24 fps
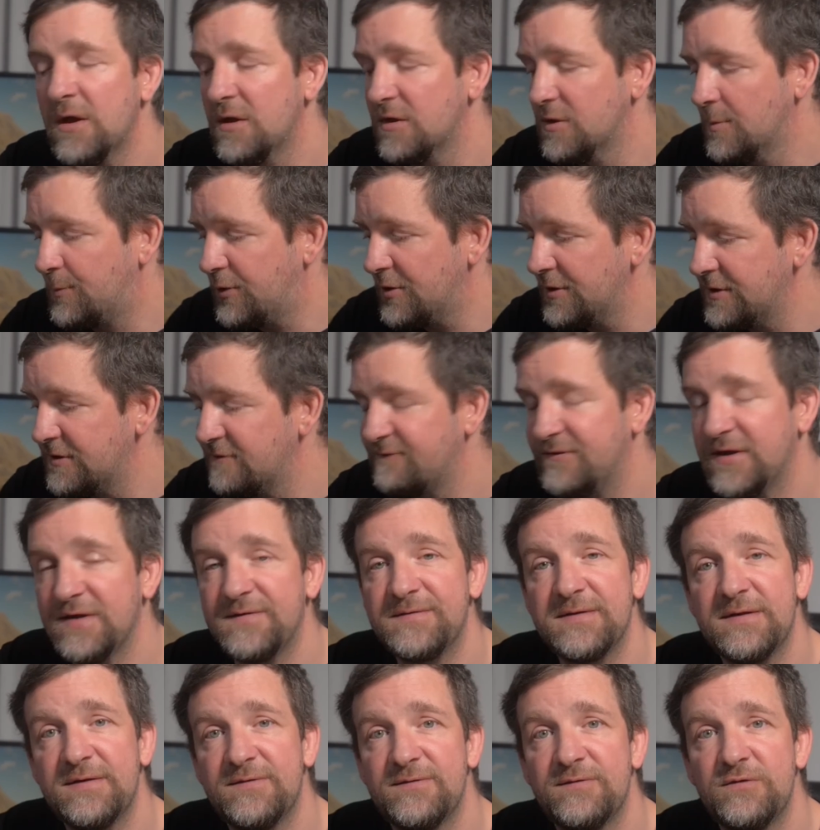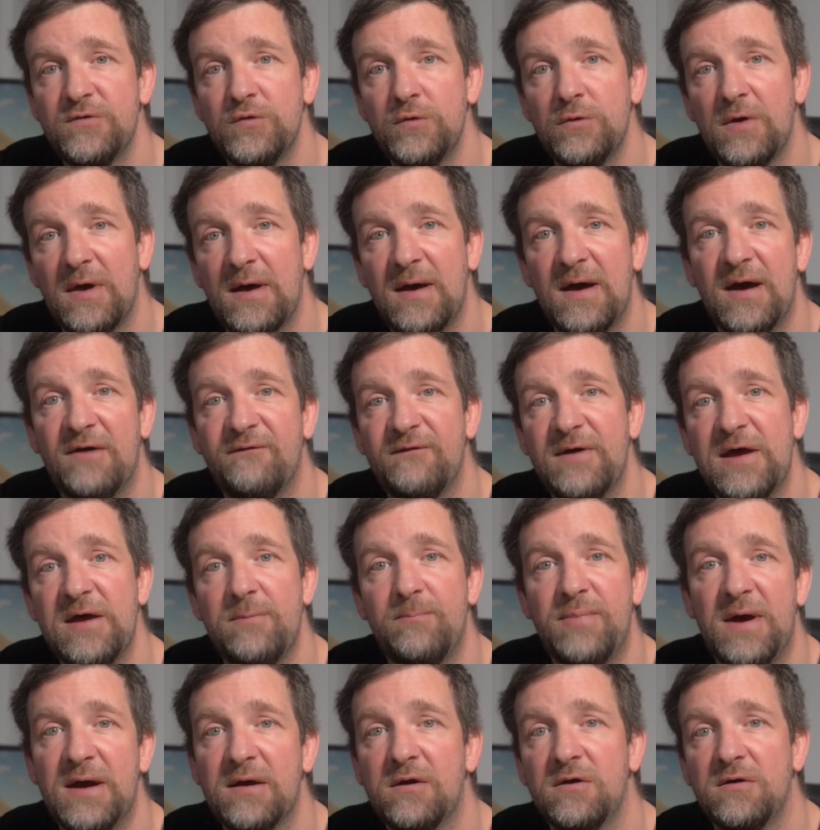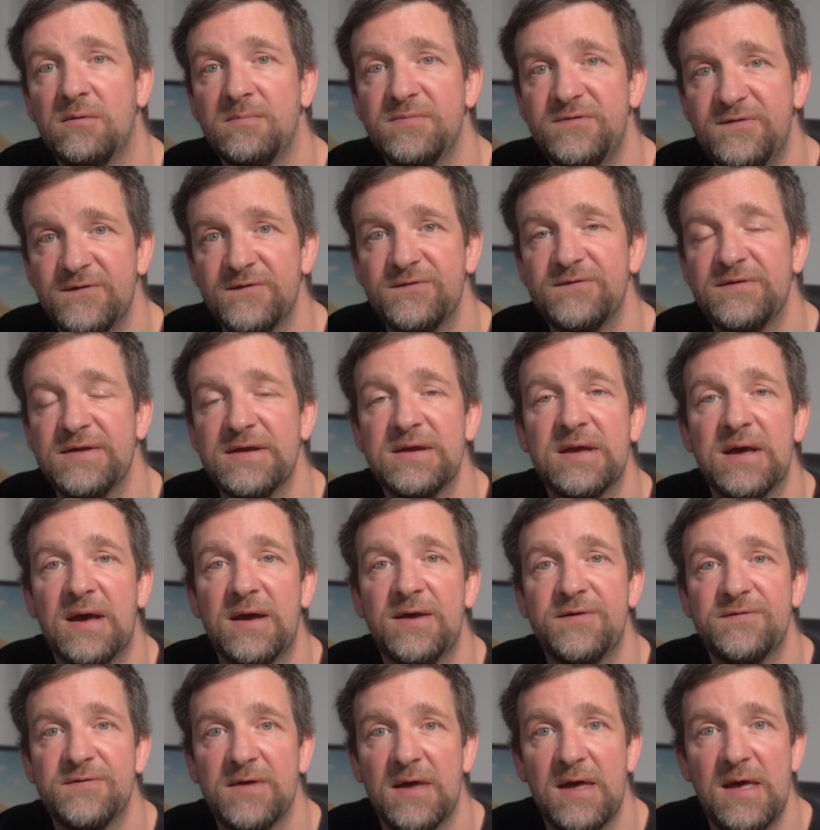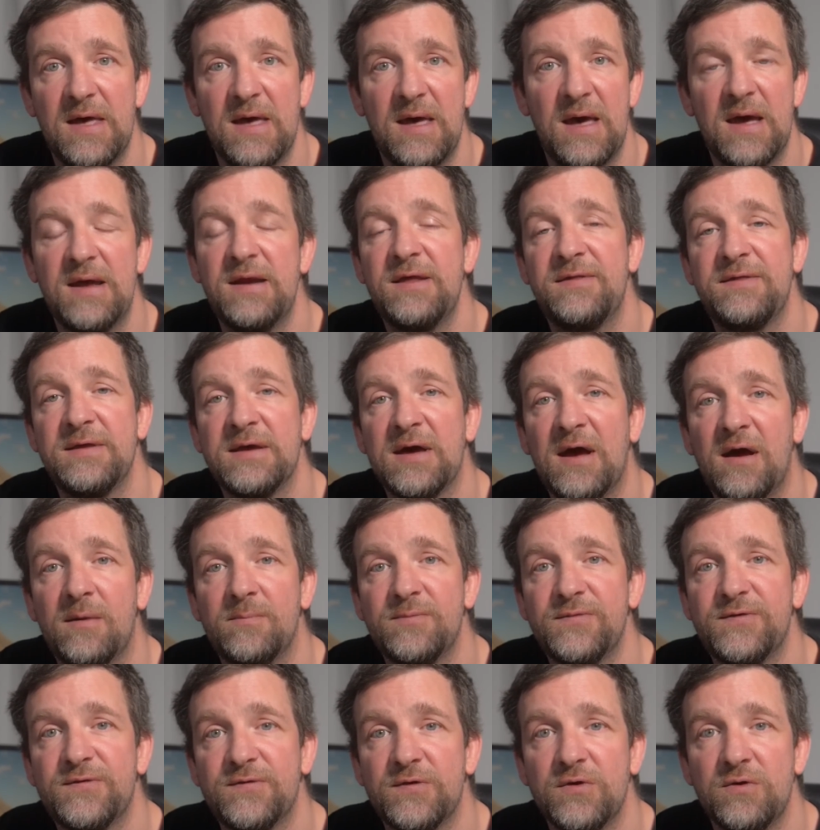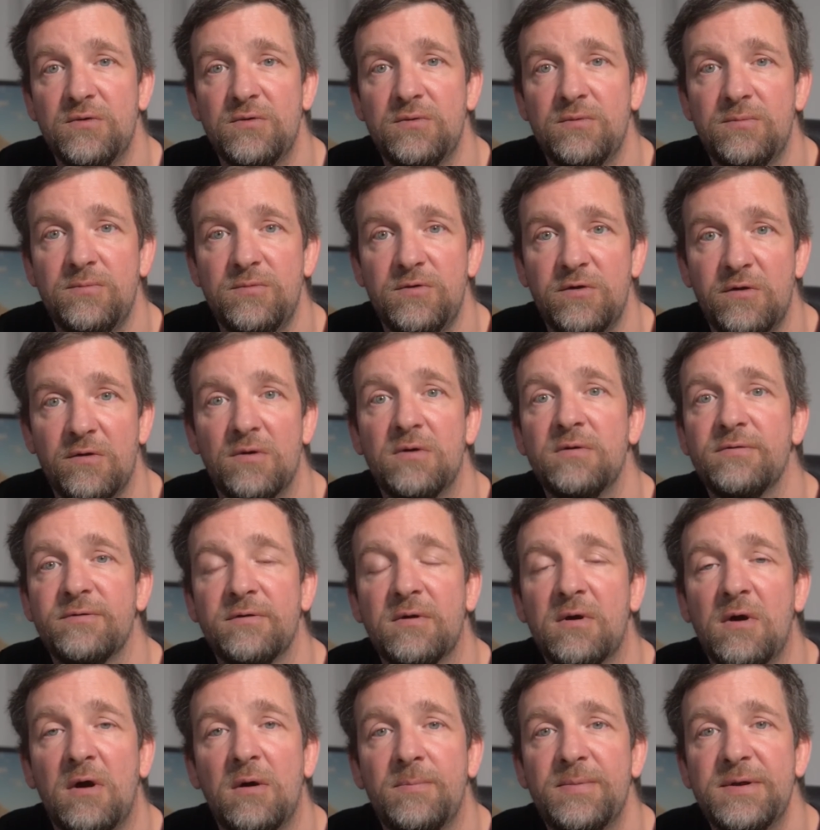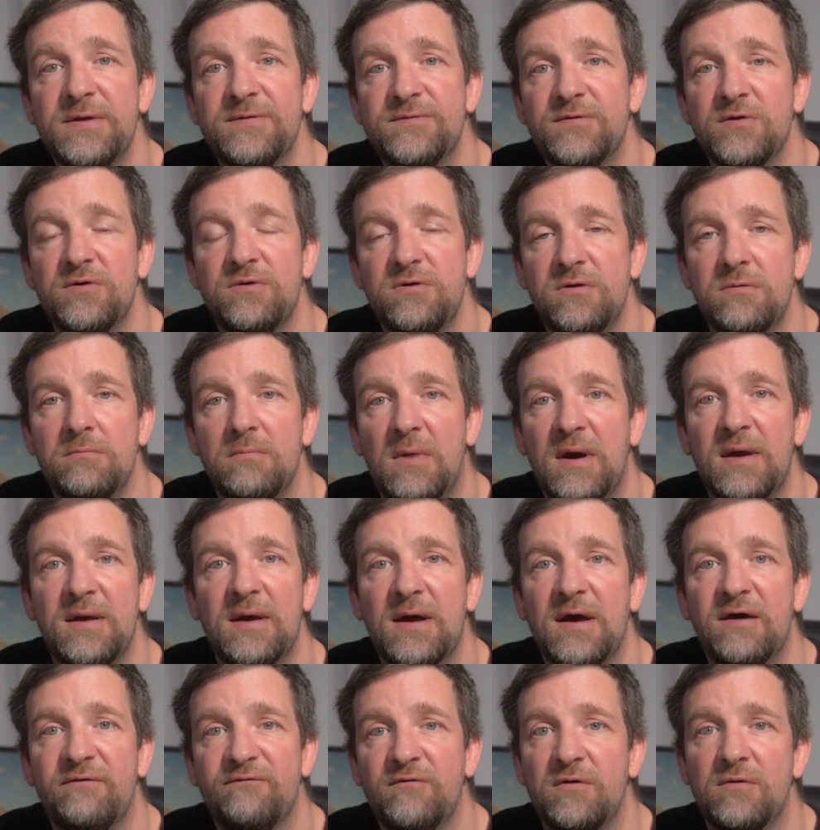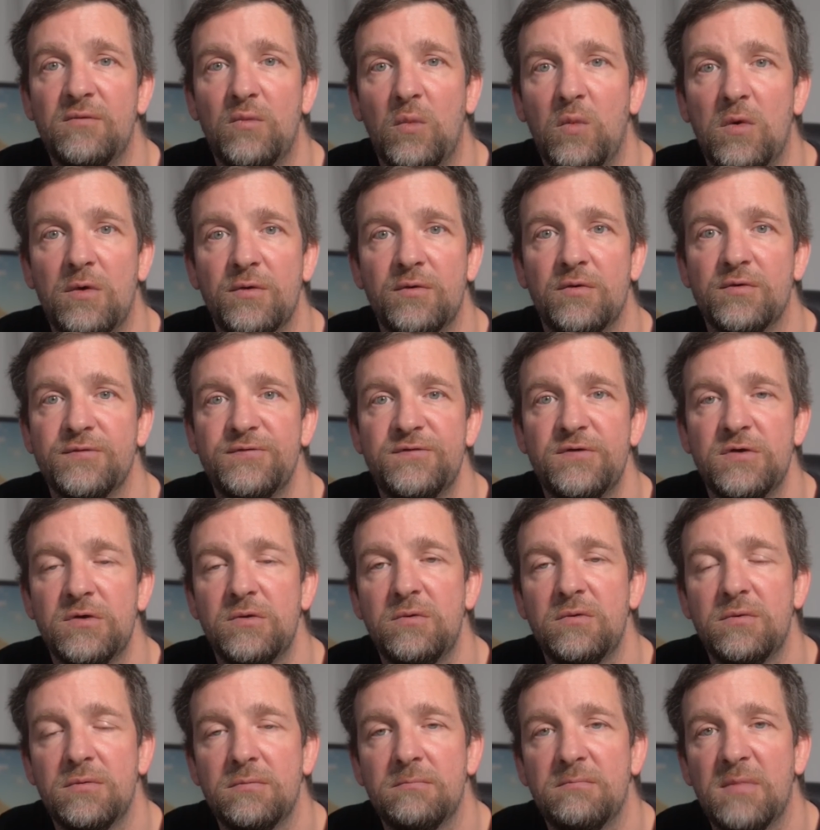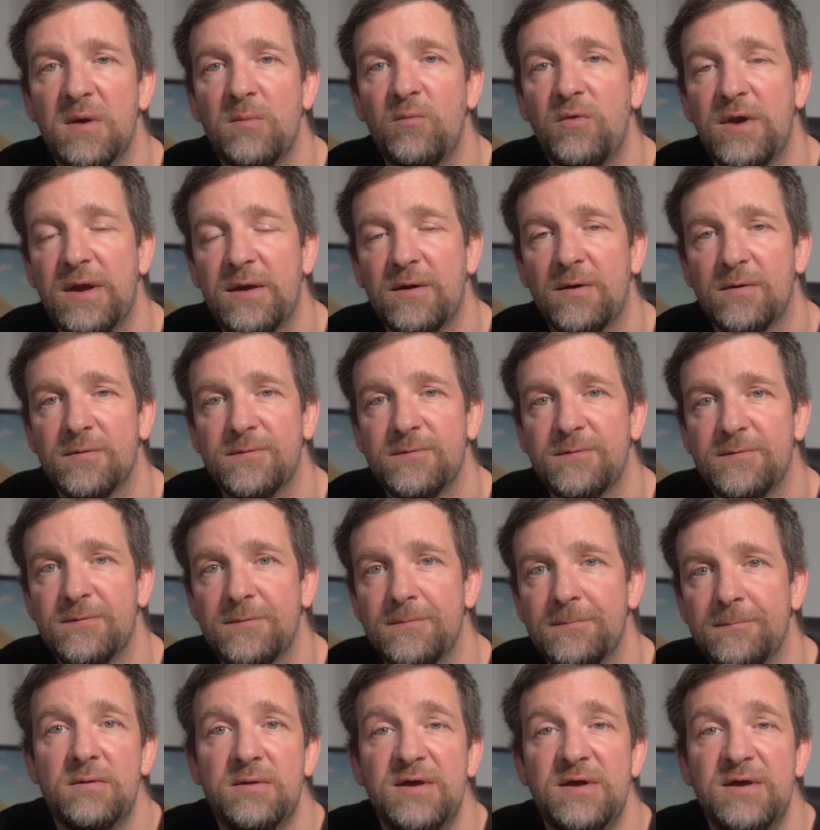The point of this is to have a backup just in case anything happens to your other copies that you might have on 1 or 2 memory cards.